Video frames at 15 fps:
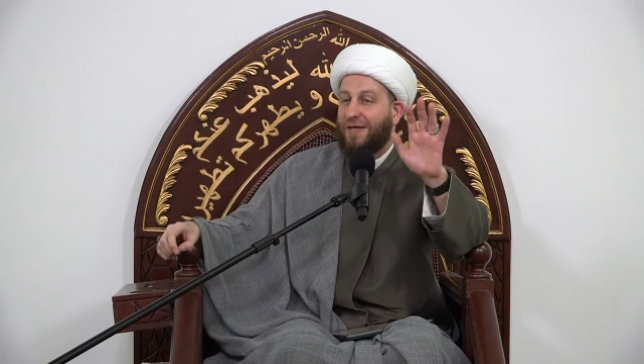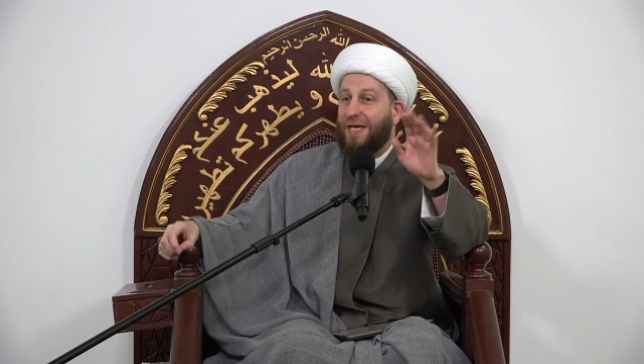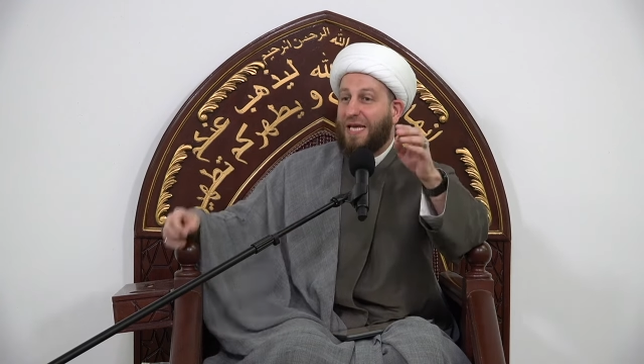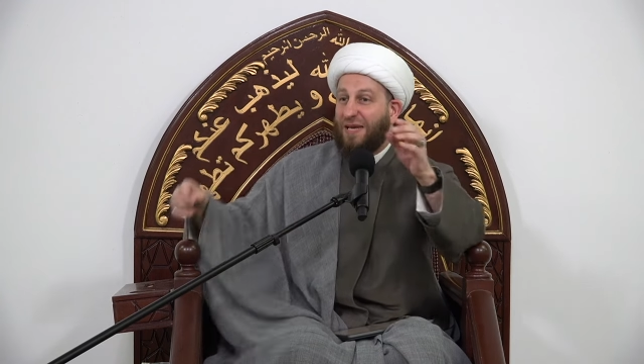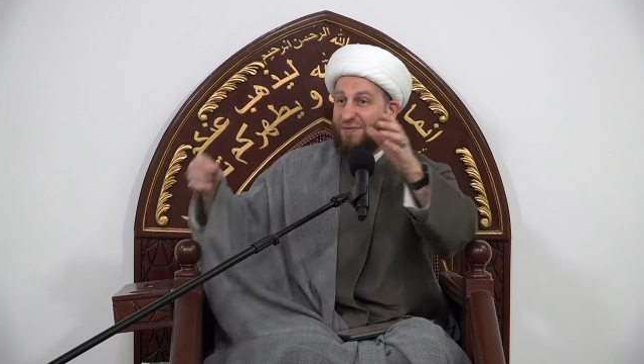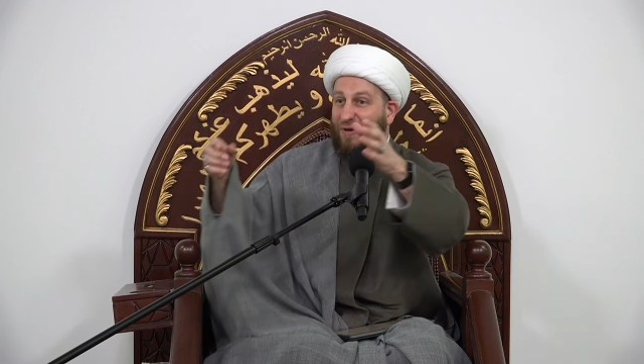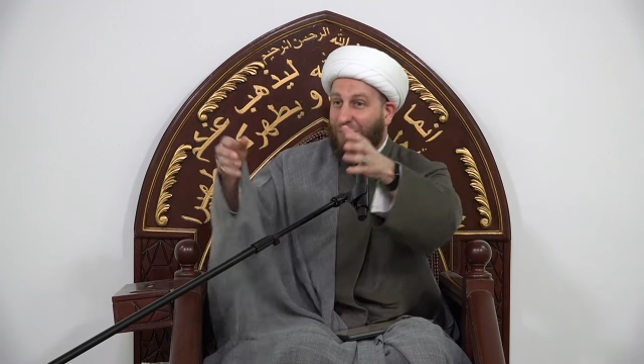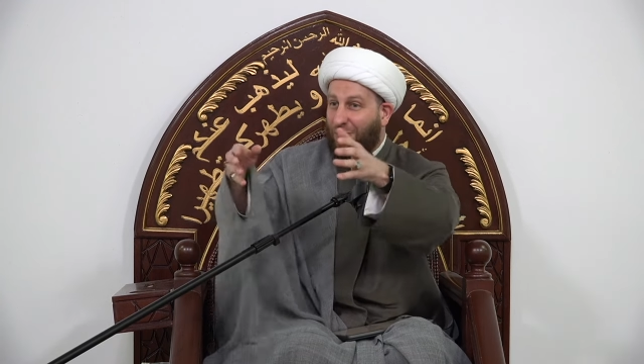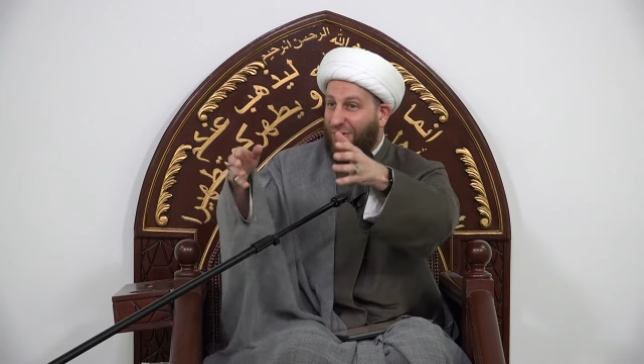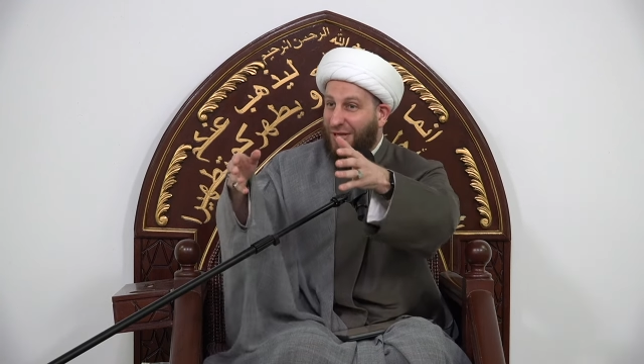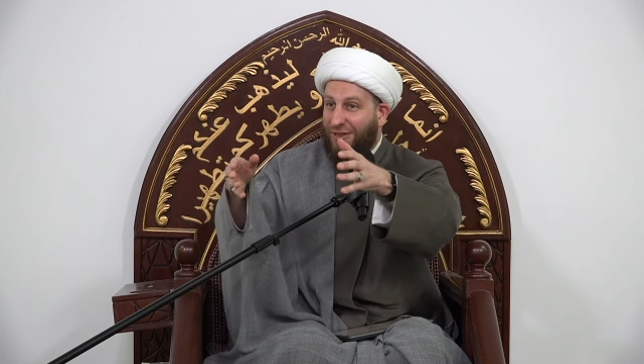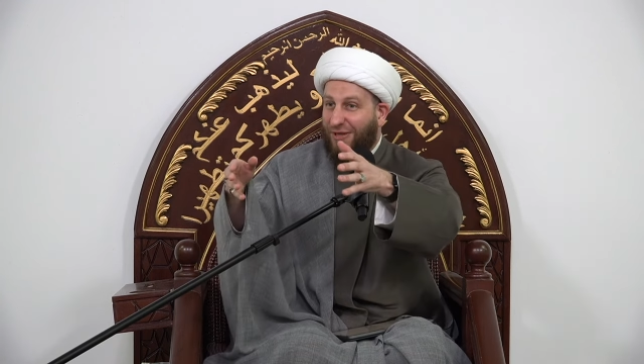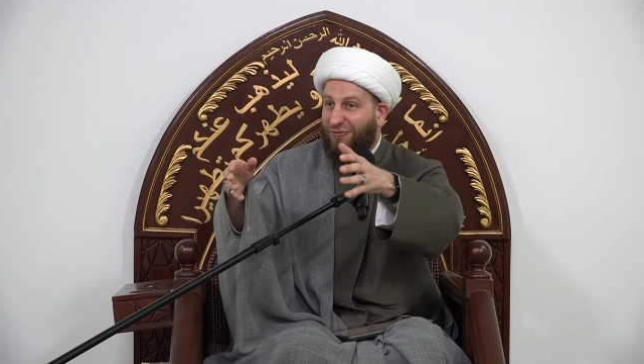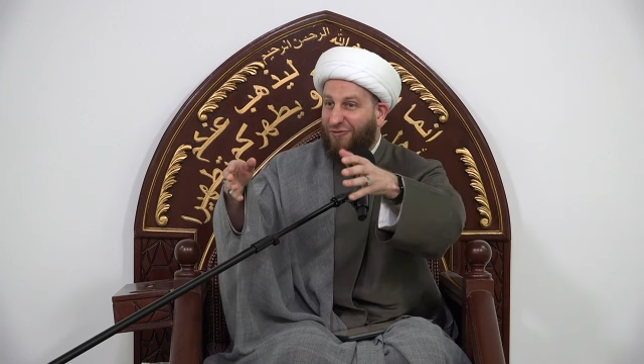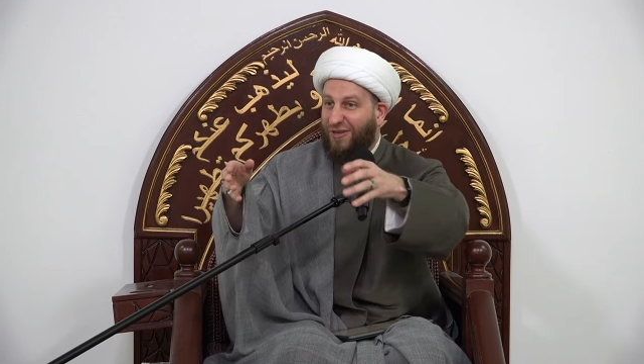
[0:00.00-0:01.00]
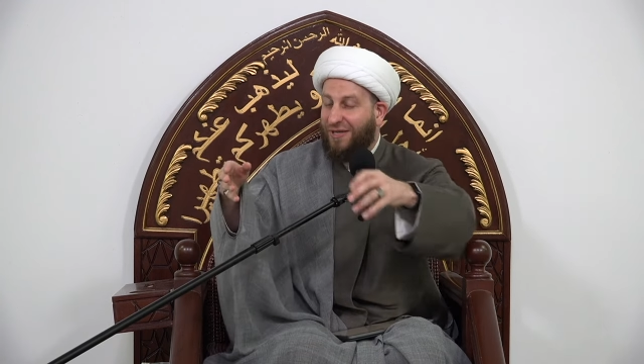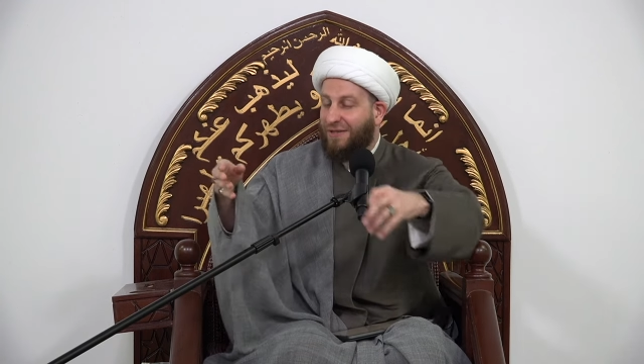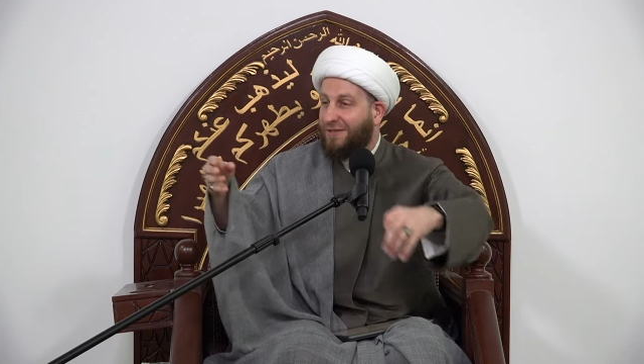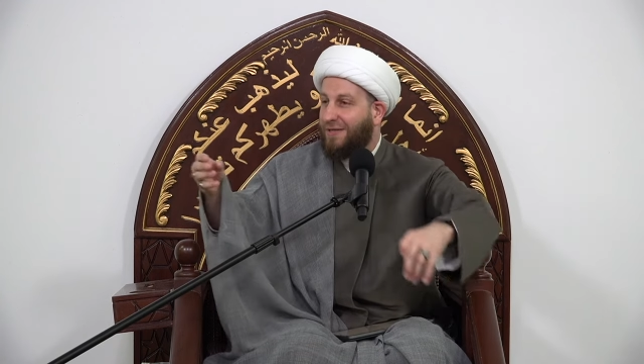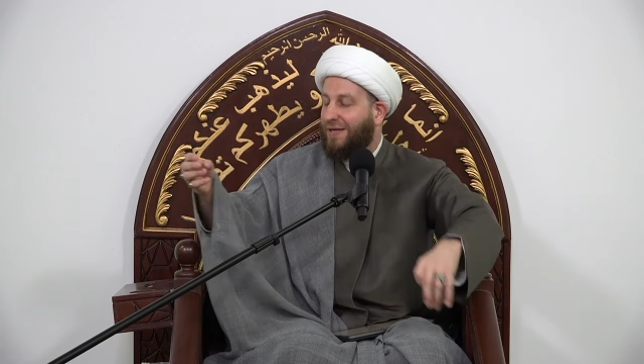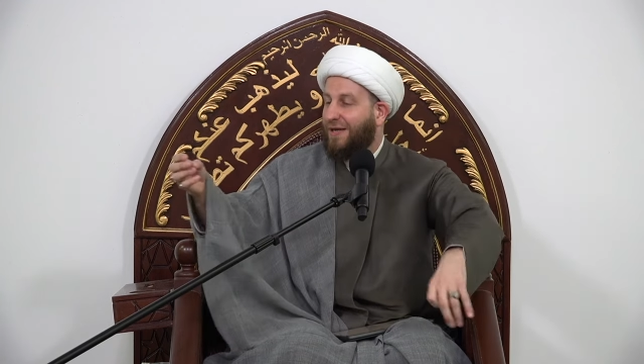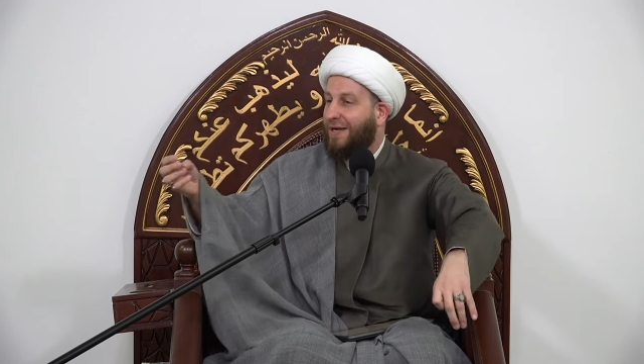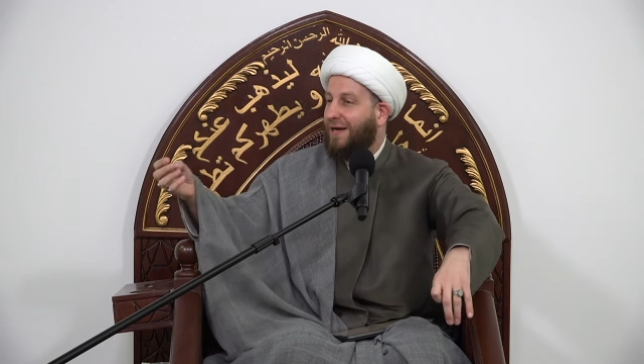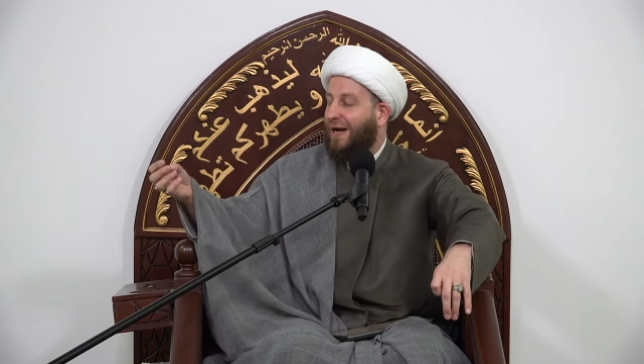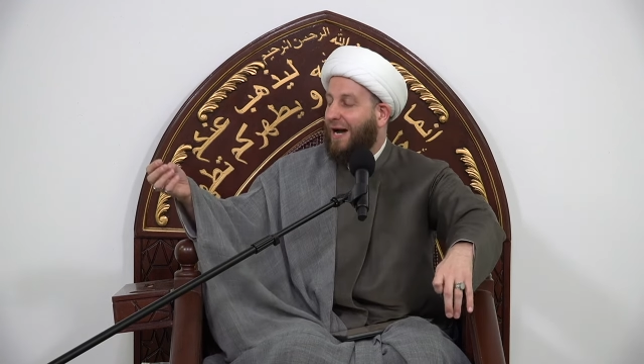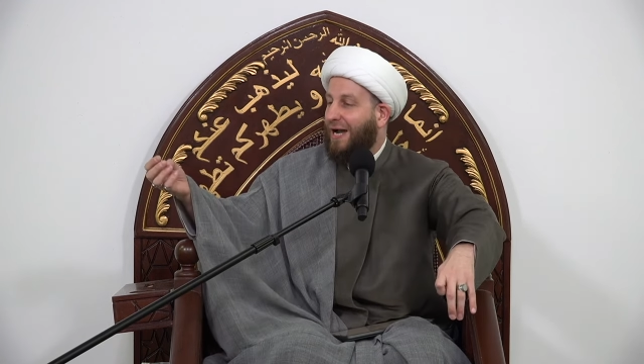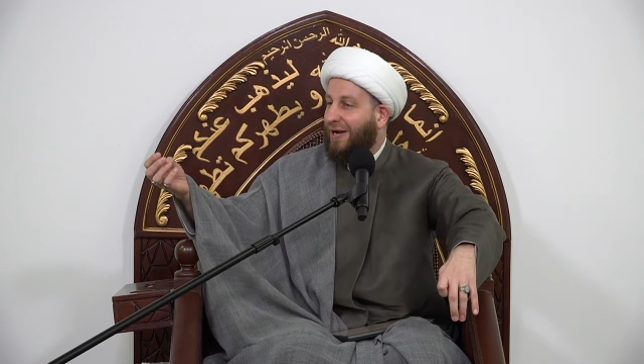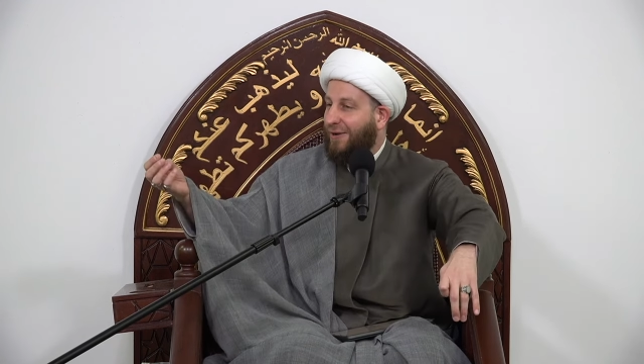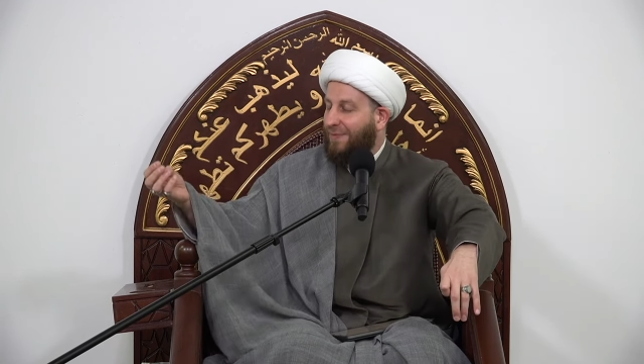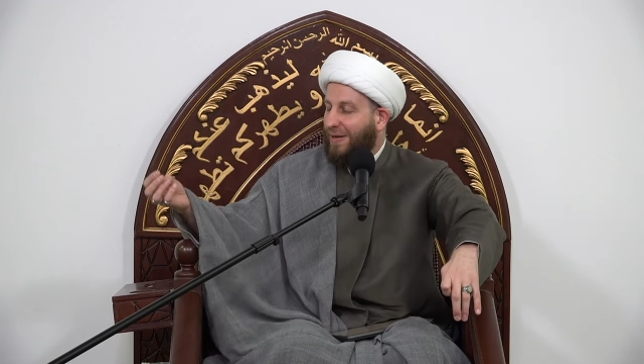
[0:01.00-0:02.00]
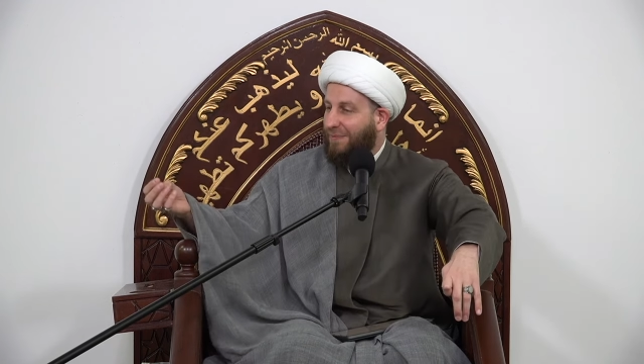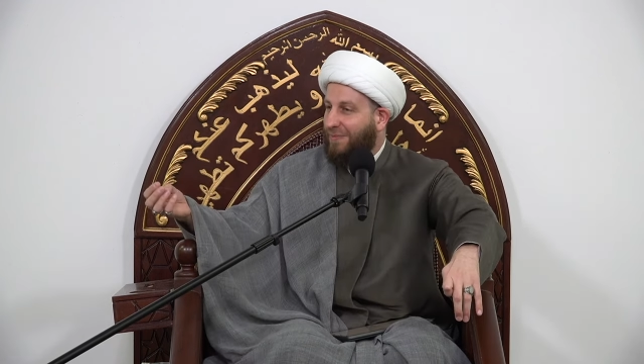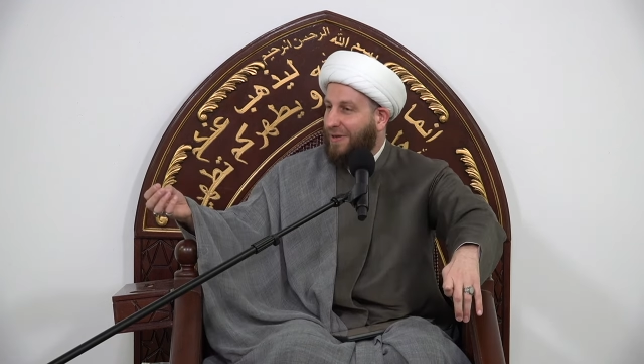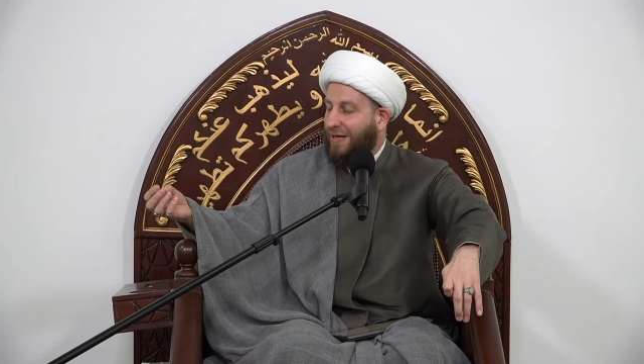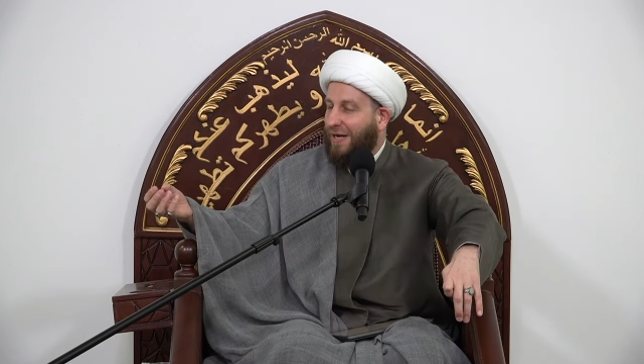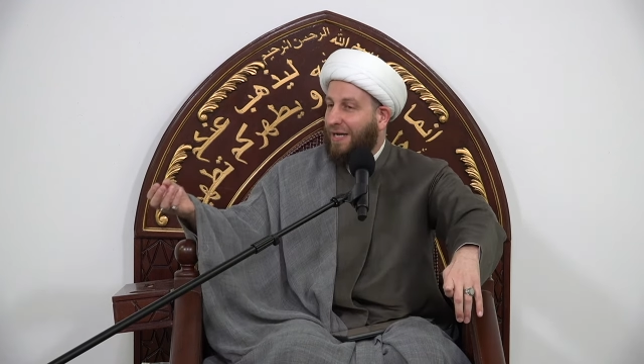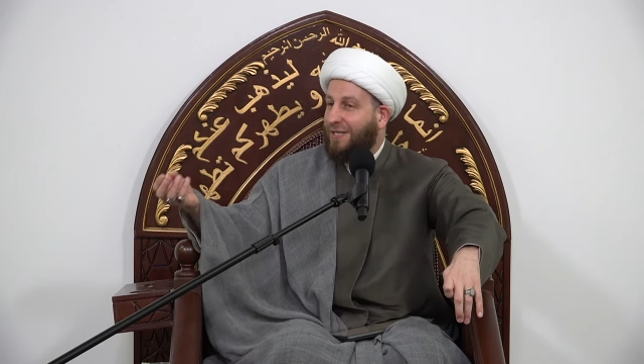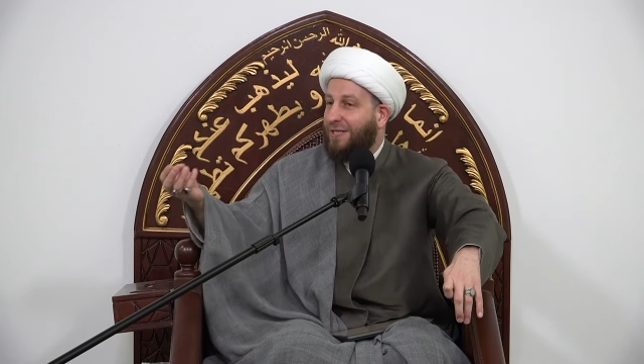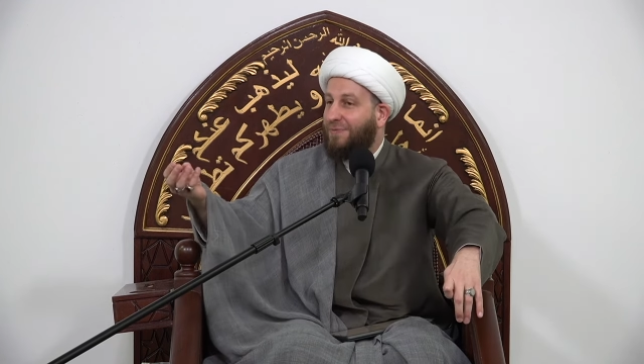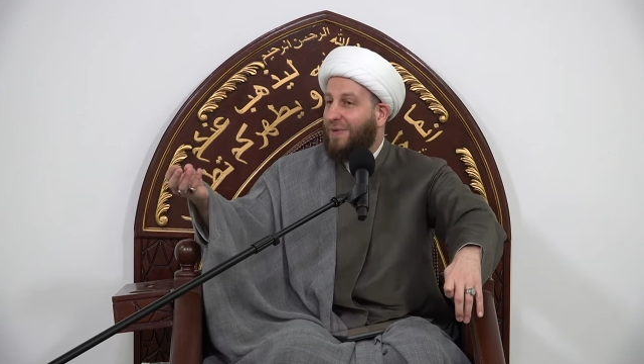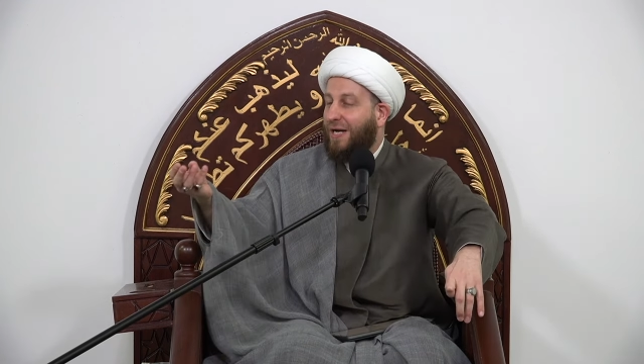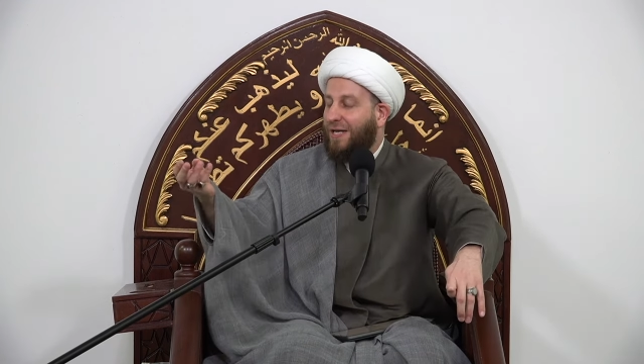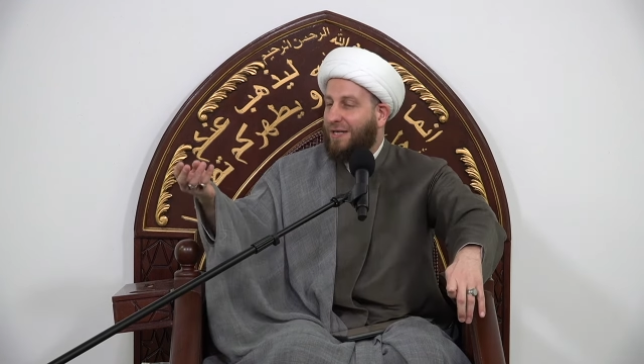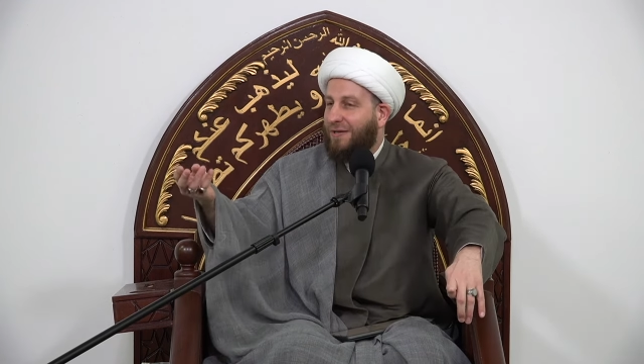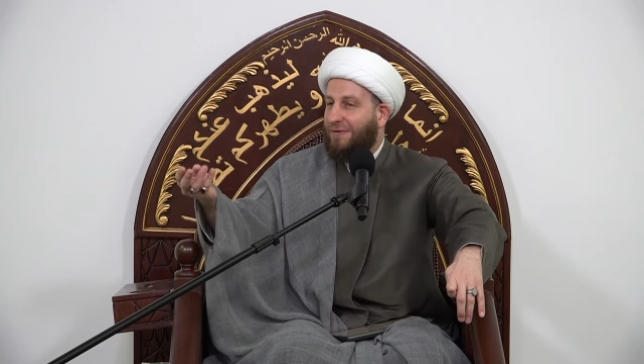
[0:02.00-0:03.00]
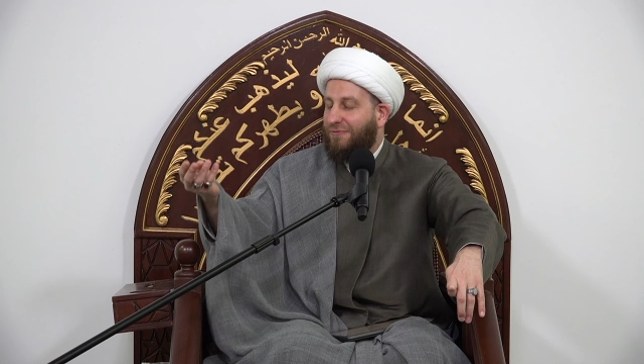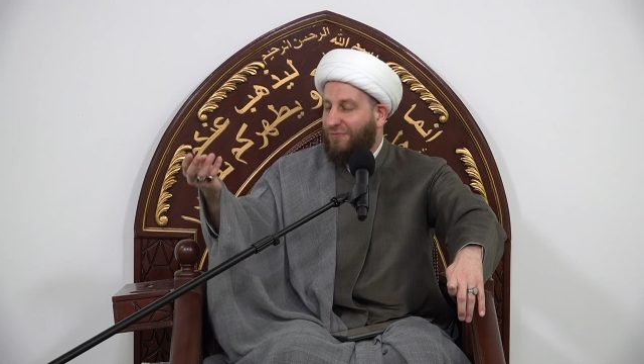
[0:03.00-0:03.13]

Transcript: Even within the field, I remember I did my